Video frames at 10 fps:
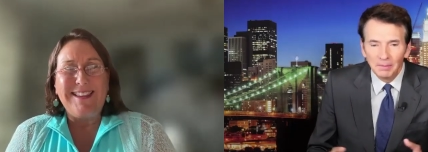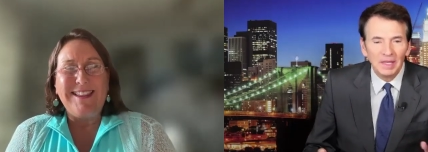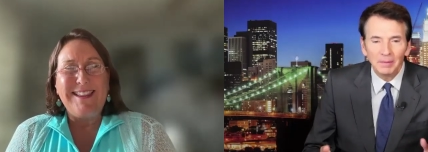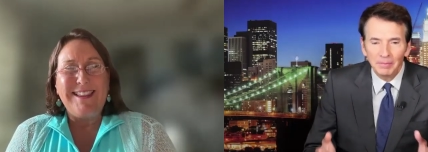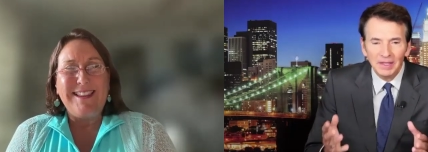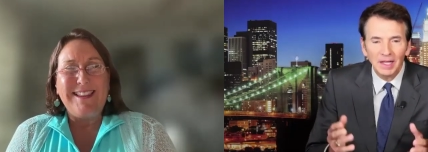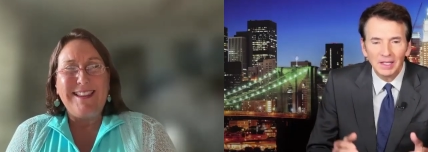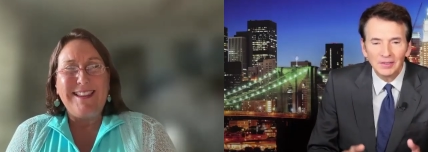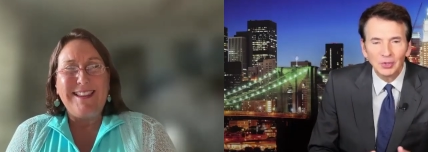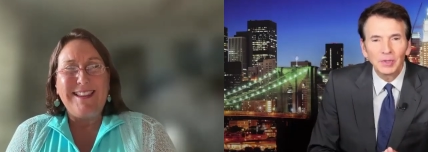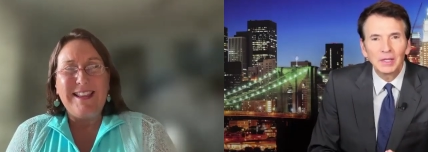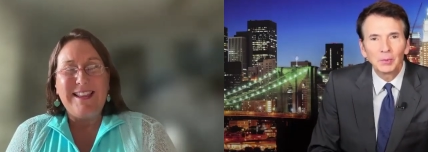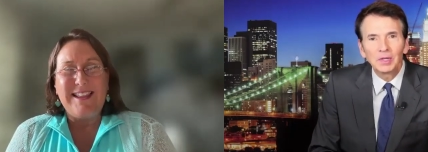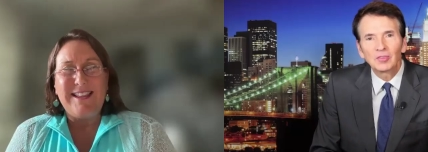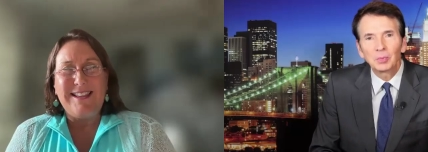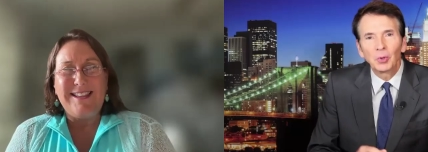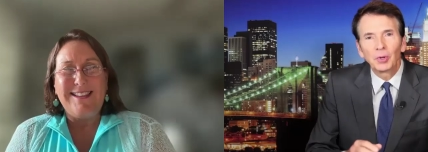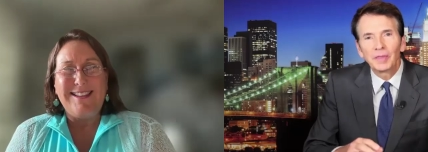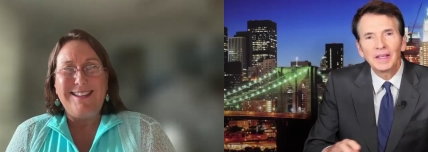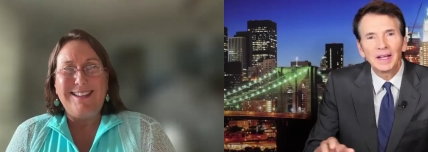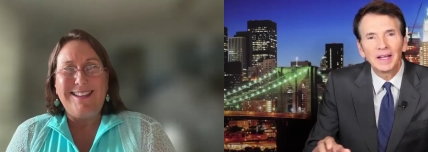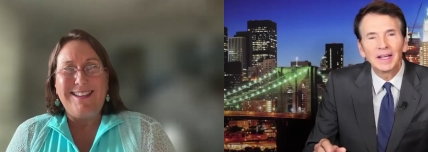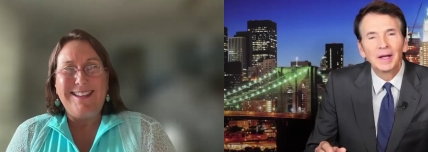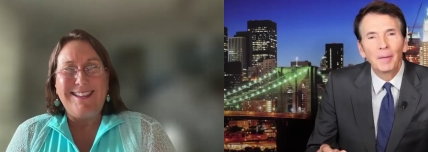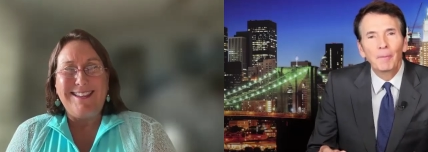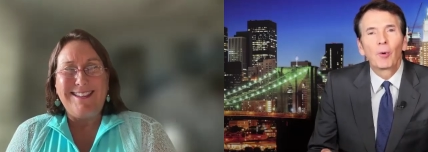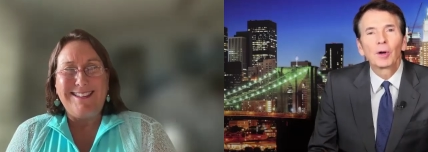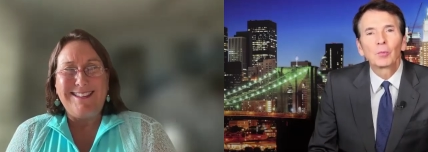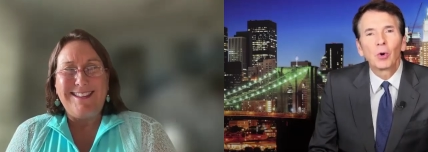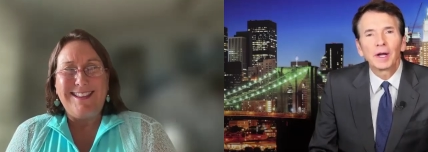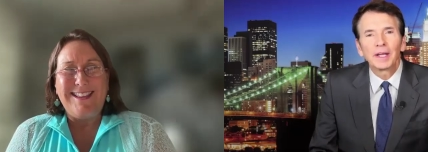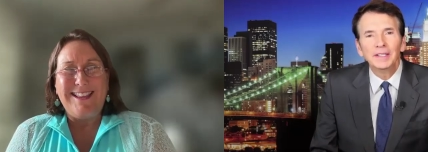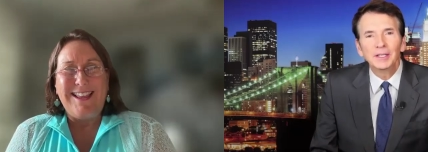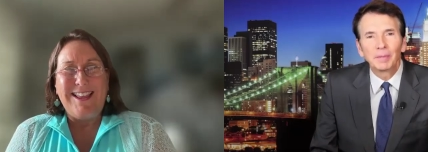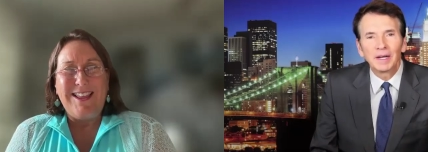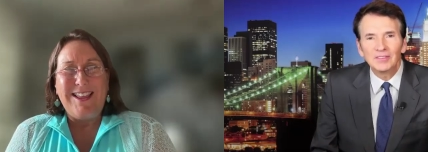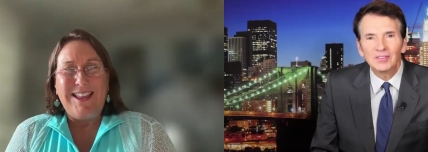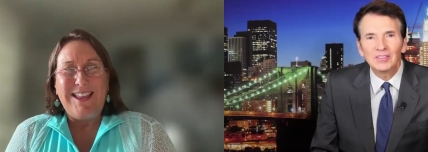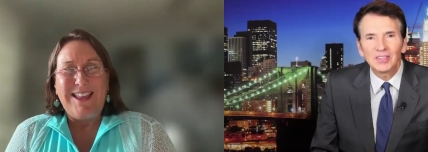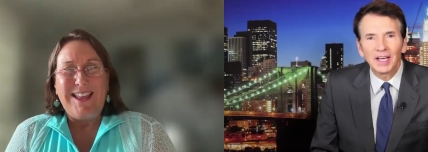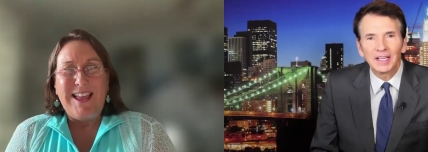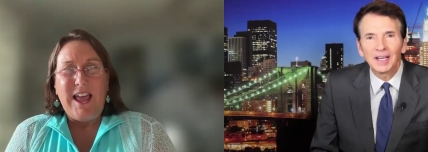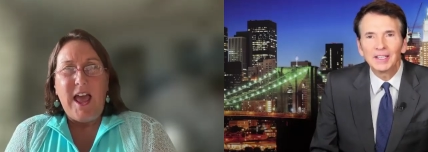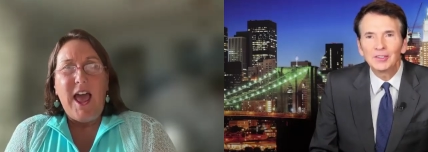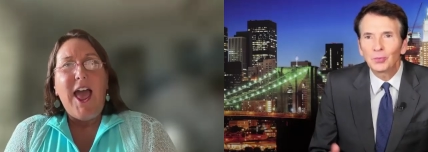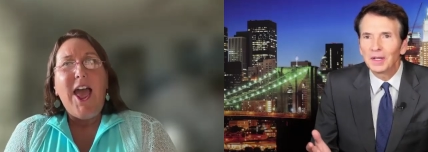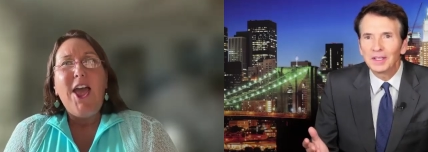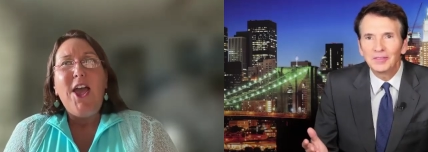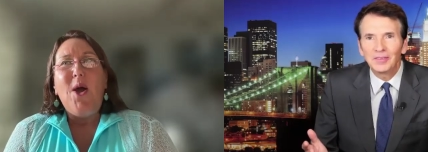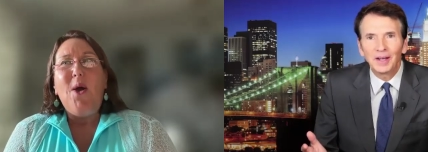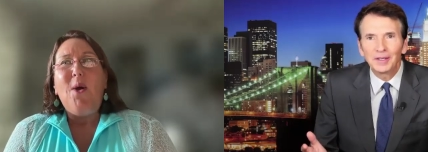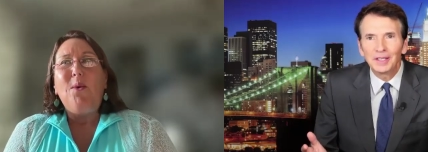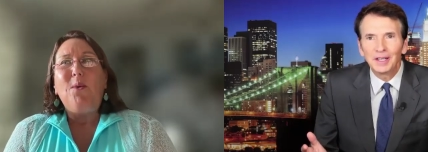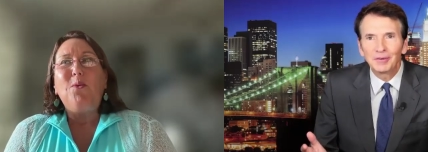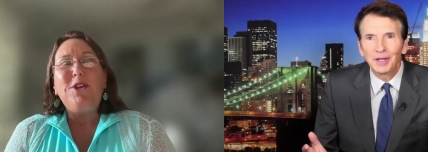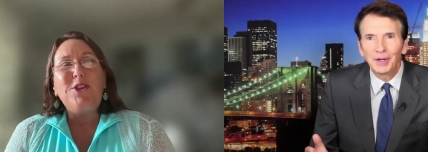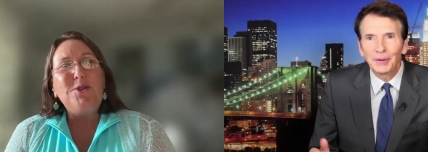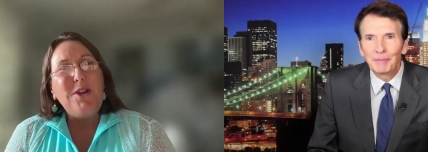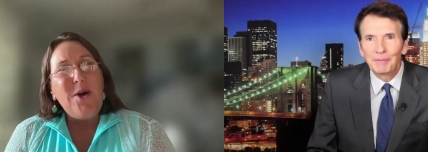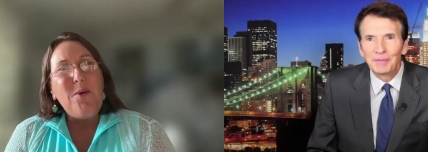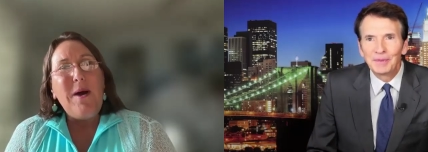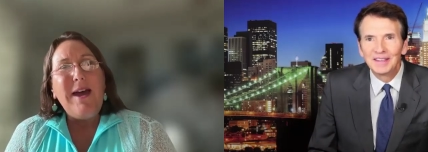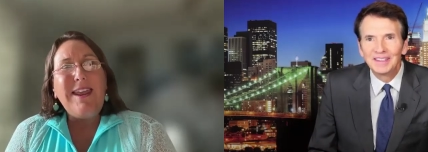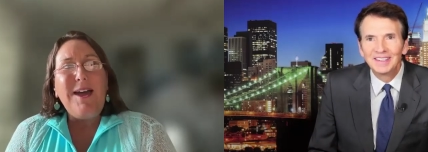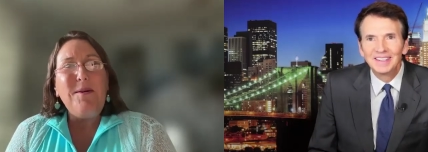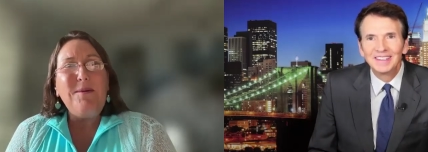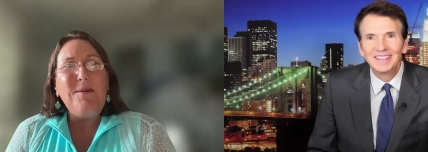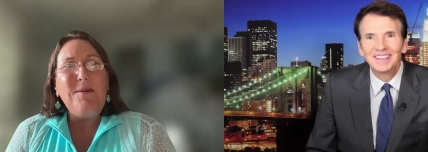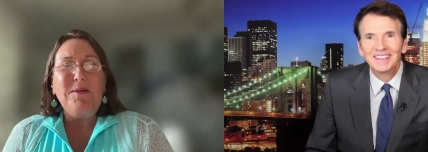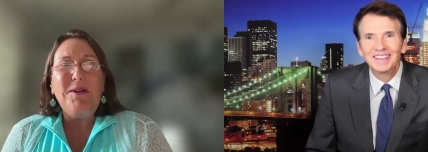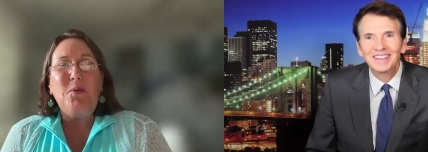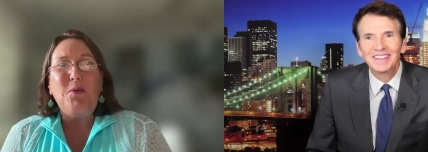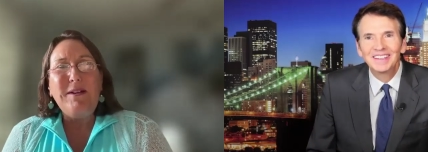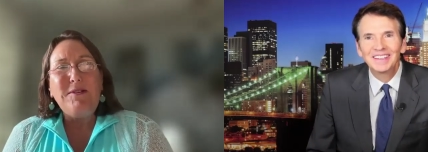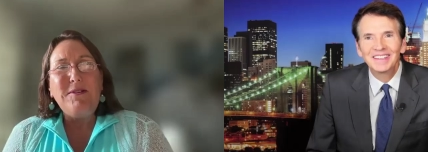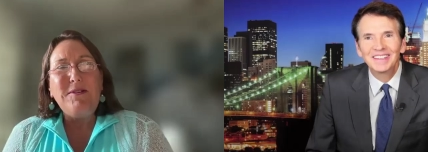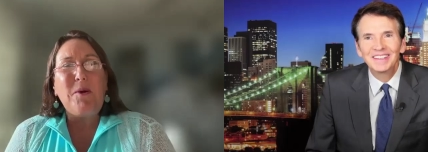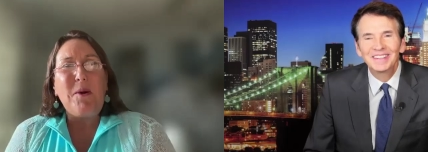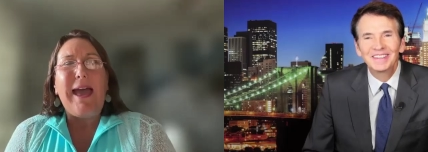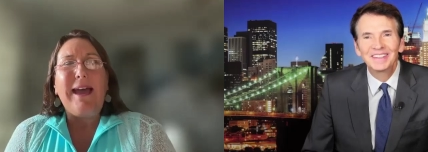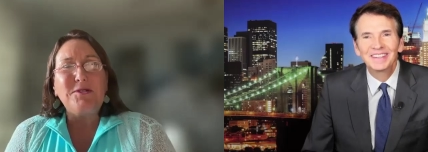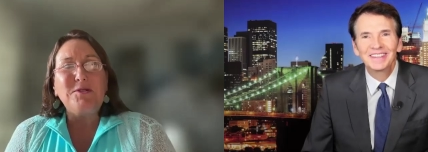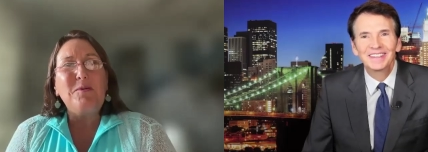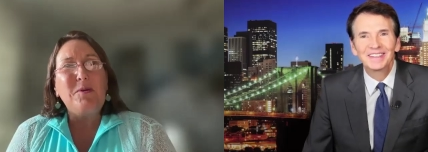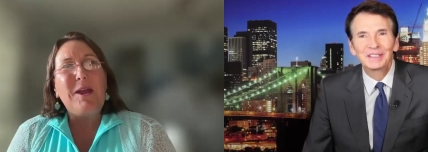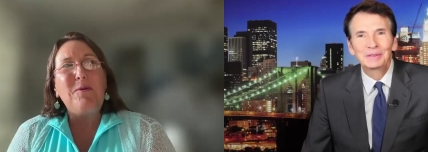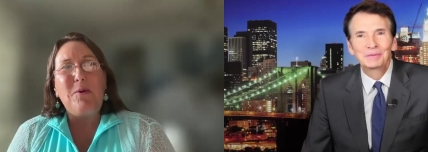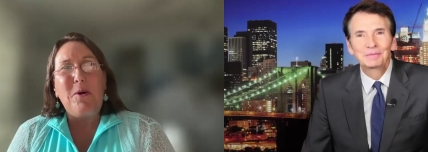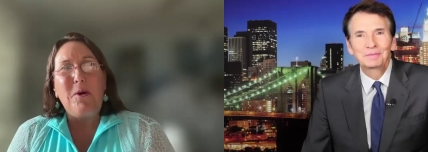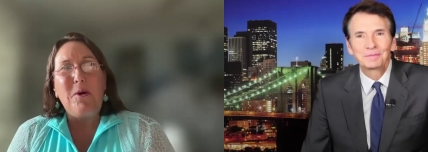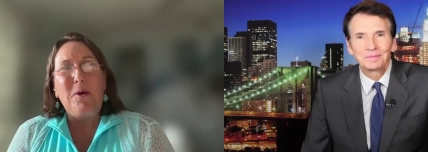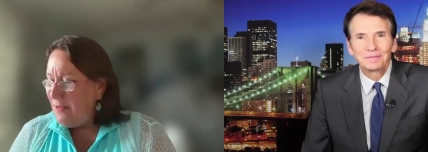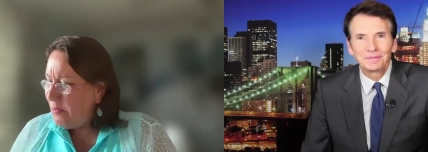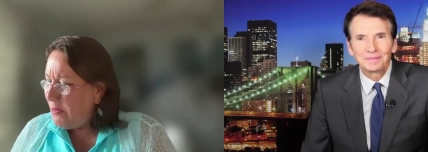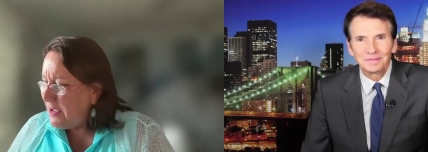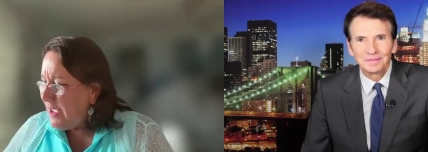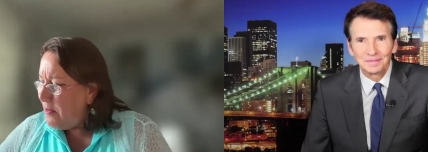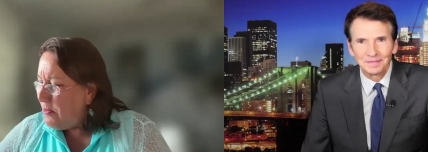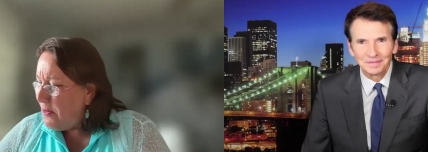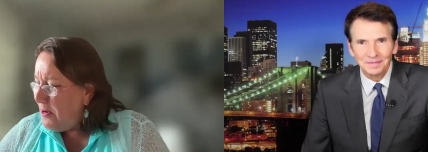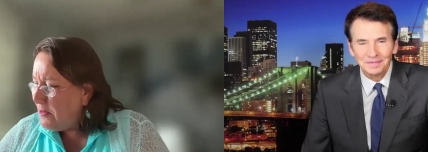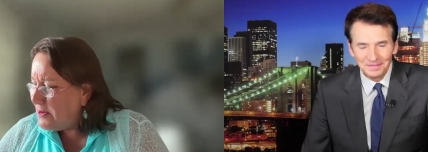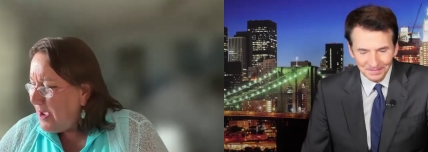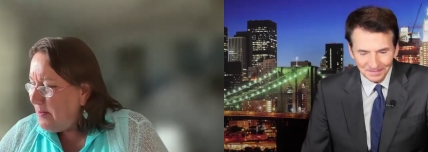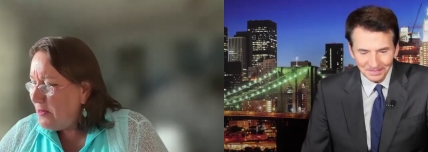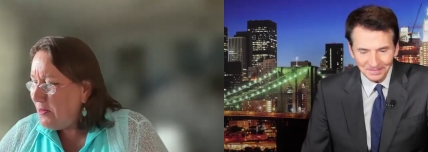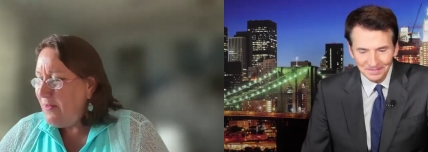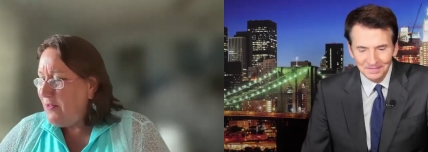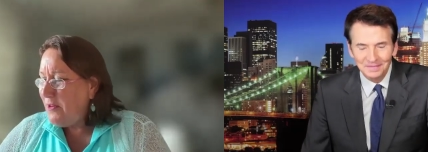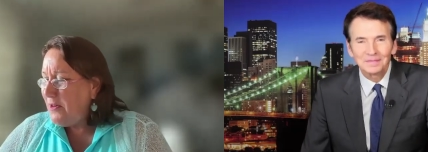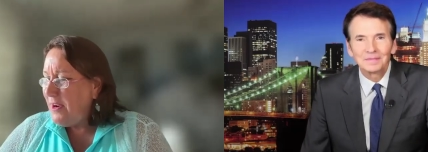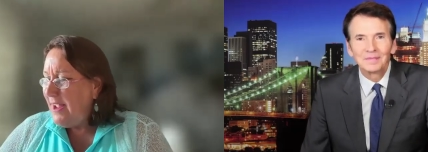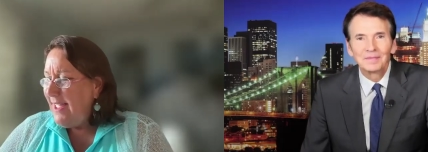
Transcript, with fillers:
Speaker 1: maybe uh, Togi will explore the uh, boardwalk at nearby Seaside Heights while he's there. You never know. You
Speaker 2: know what? I was there in winter. So actually, when I wrote this book, I wrote Tom's River